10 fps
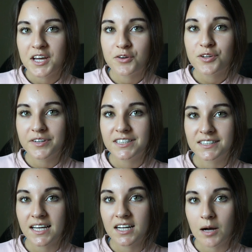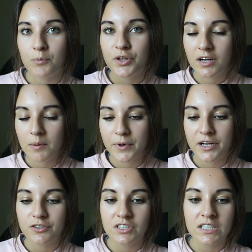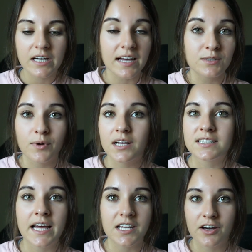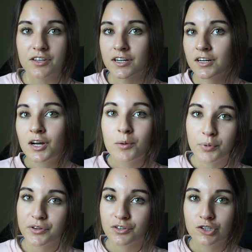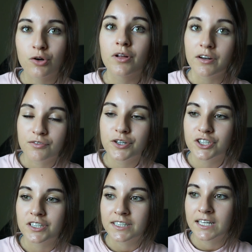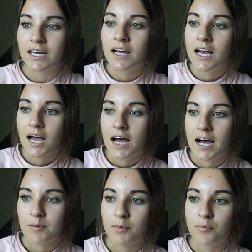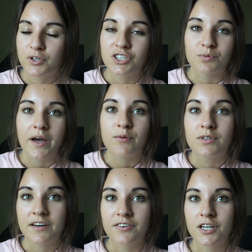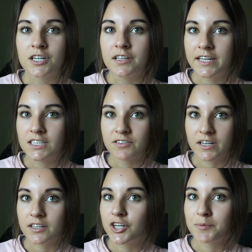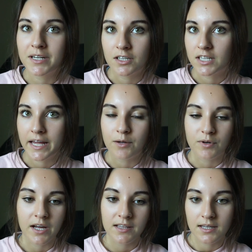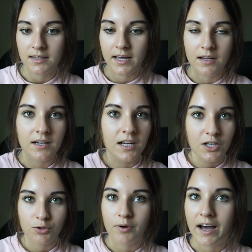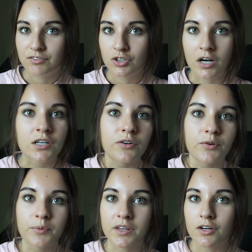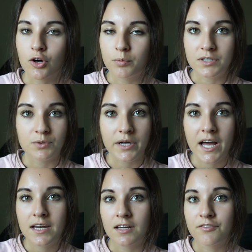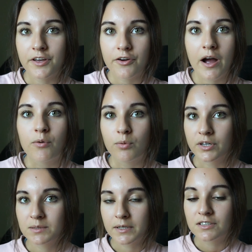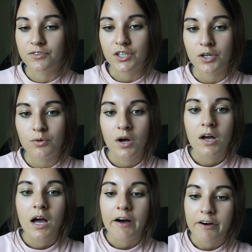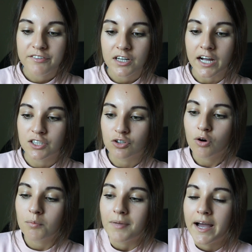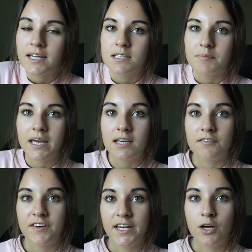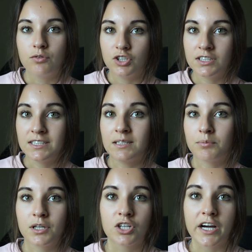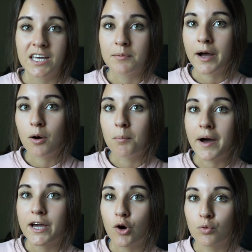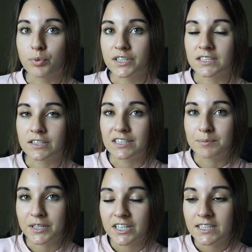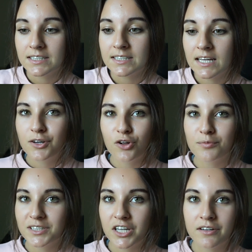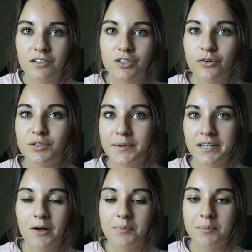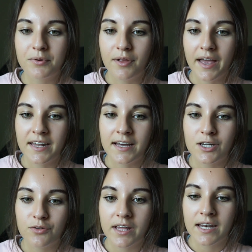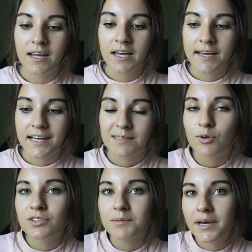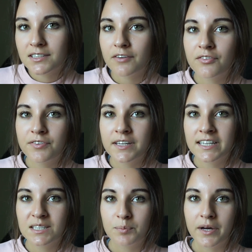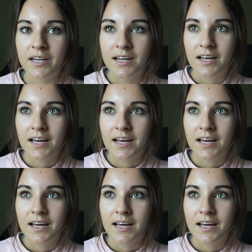know the risks that come with the copper IUD as well as any other birth control, unfortunately, which is why I would never like directly recommend it to anyone. I think that you have to talk it over with your OBGYN and figure out what works best for you. However, I don't mind making a video just simply talking about my own personal experience. The goal of my channel has always been to help people, and I know that it's mostly based off of fitness, but